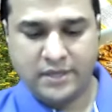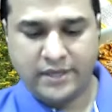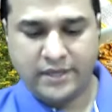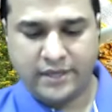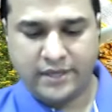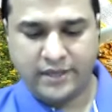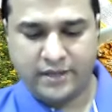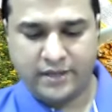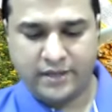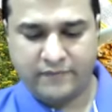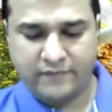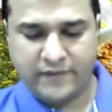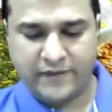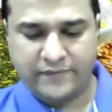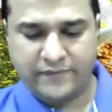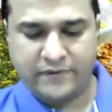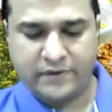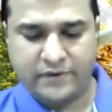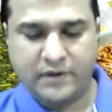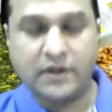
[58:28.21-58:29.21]
and we
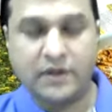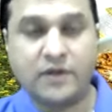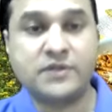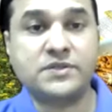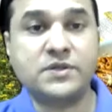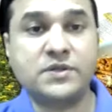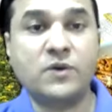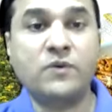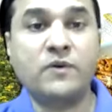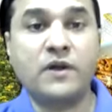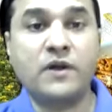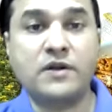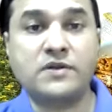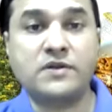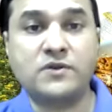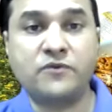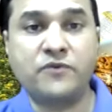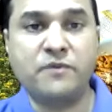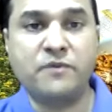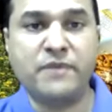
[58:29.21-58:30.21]
have lots
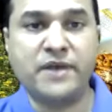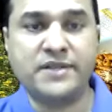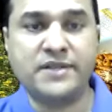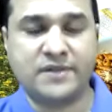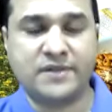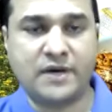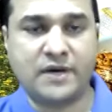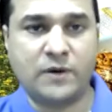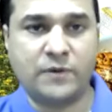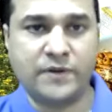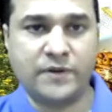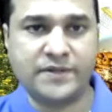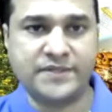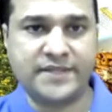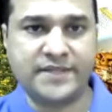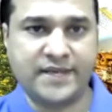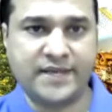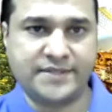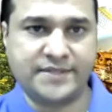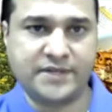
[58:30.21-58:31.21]
of women around us
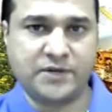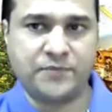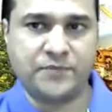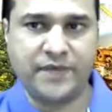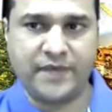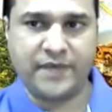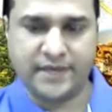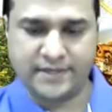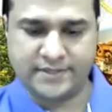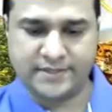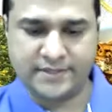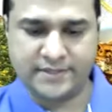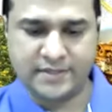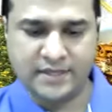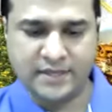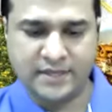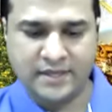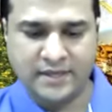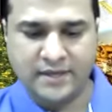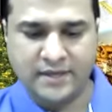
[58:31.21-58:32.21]
in SRBS,
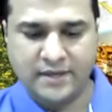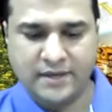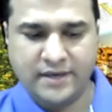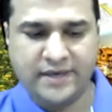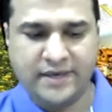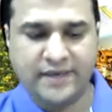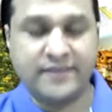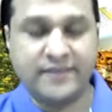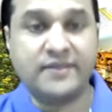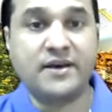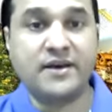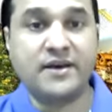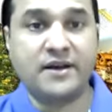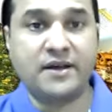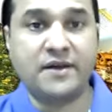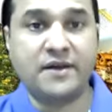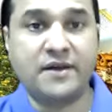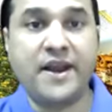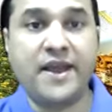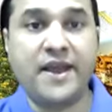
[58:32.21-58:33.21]
and they are
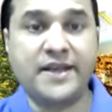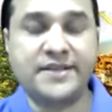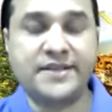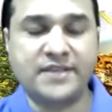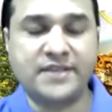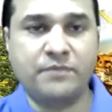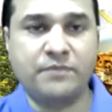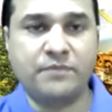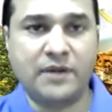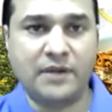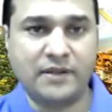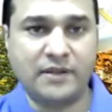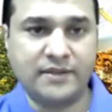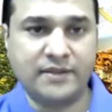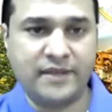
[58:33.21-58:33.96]
a great example.